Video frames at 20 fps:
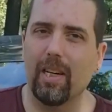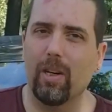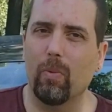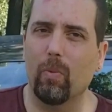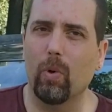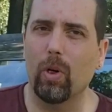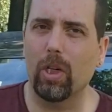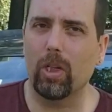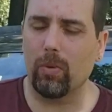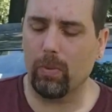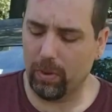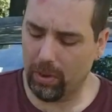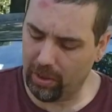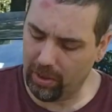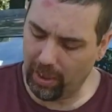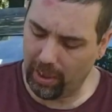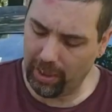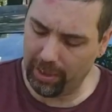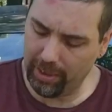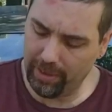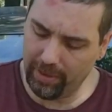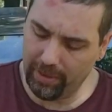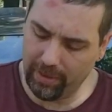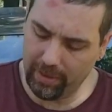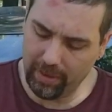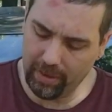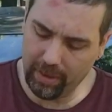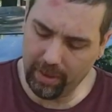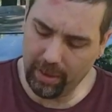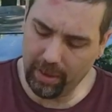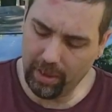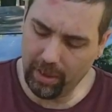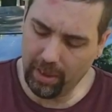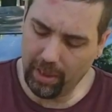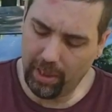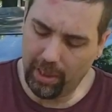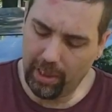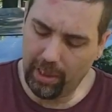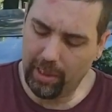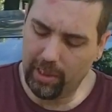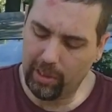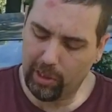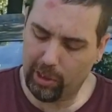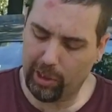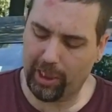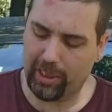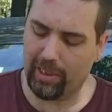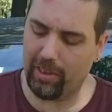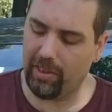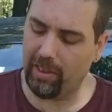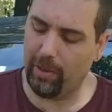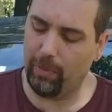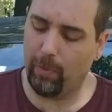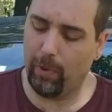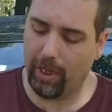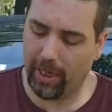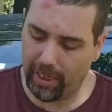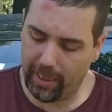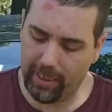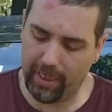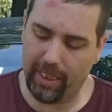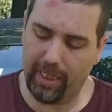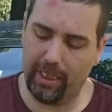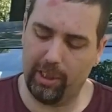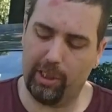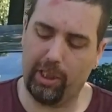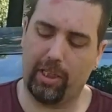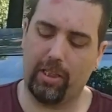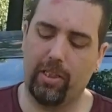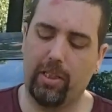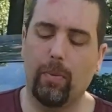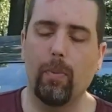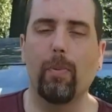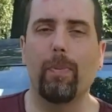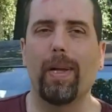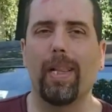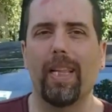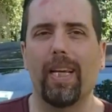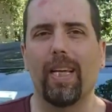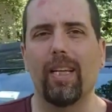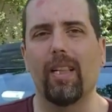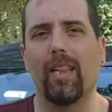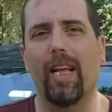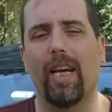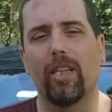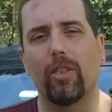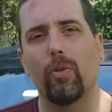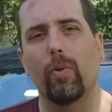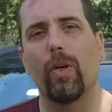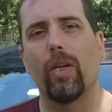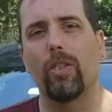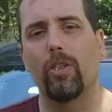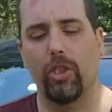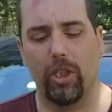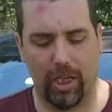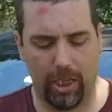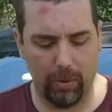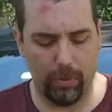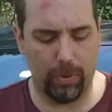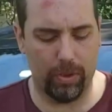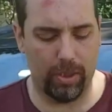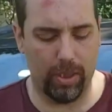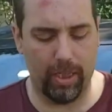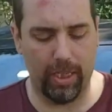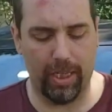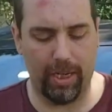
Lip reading: work was done. Check to see what I did. Check to see when my last oil change was done and